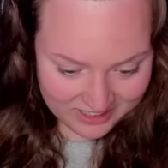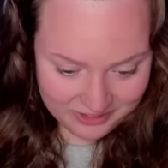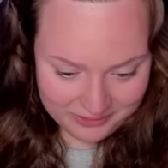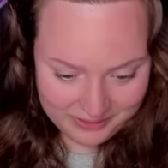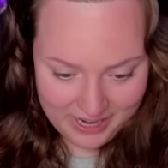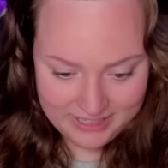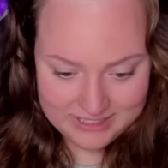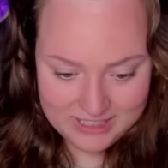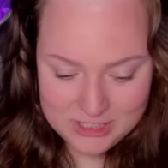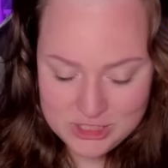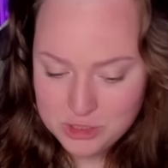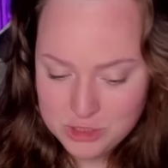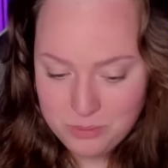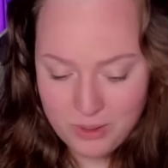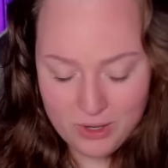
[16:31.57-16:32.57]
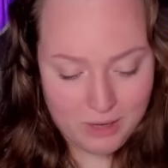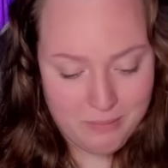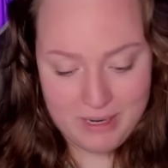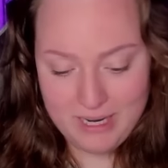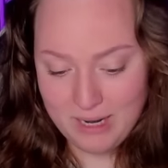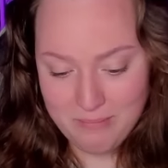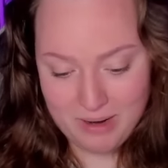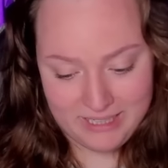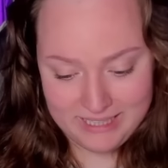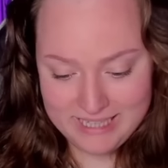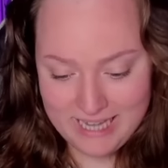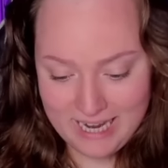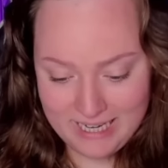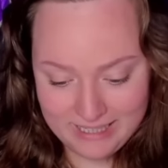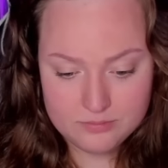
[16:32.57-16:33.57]
Okay, let's just work on making money
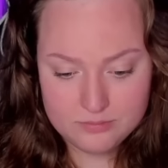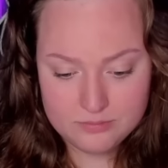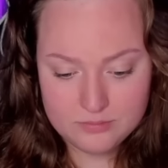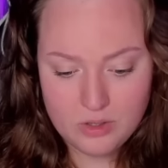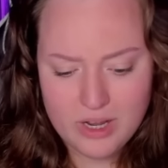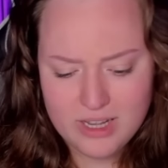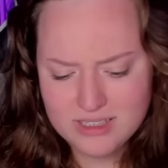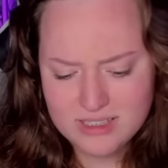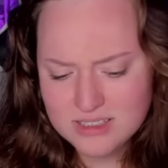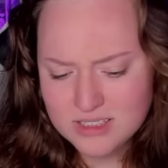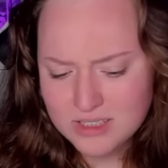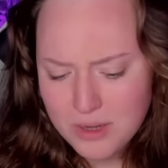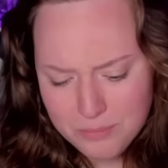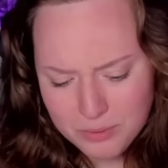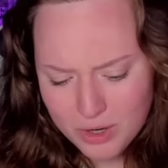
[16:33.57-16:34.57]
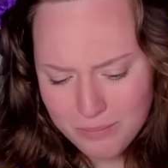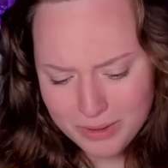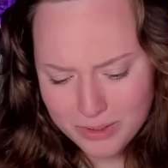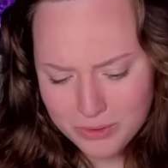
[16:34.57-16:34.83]
then. Okay, this still didn't bring up my